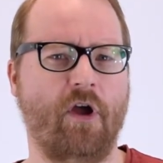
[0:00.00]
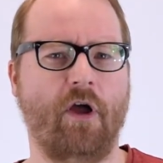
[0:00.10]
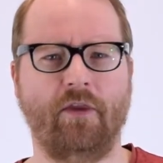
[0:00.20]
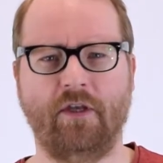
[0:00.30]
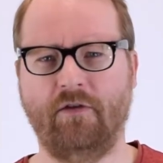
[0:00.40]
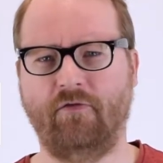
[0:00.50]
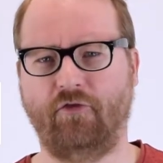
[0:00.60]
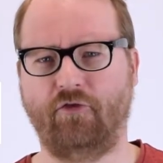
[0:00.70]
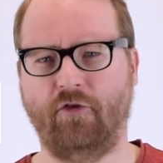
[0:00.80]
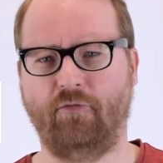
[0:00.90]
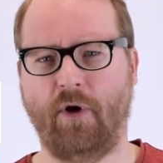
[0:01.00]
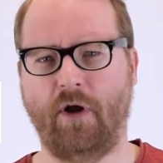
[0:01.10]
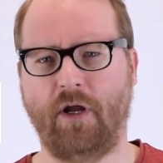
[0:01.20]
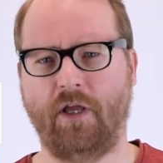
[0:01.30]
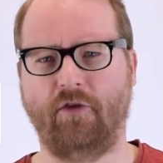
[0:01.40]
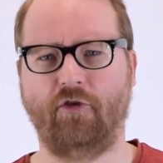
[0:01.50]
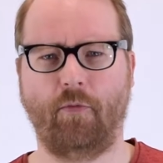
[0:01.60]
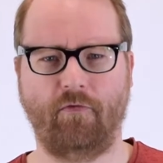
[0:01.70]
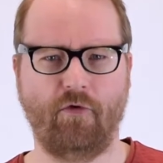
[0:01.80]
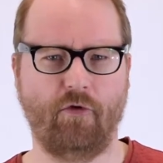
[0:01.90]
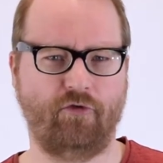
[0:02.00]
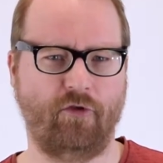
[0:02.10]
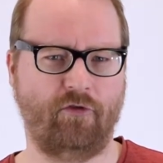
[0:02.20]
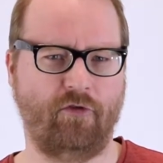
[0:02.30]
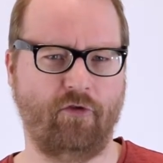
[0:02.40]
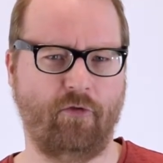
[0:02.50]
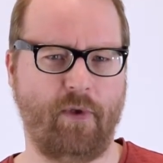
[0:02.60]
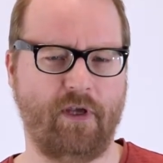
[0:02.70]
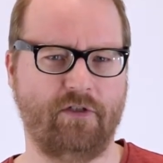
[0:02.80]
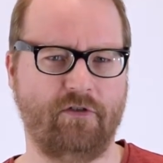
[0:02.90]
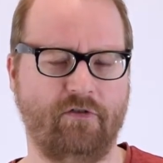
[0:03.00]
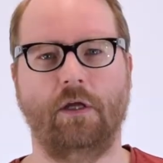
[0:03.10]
underneath the search bar at the top of Google search result pages.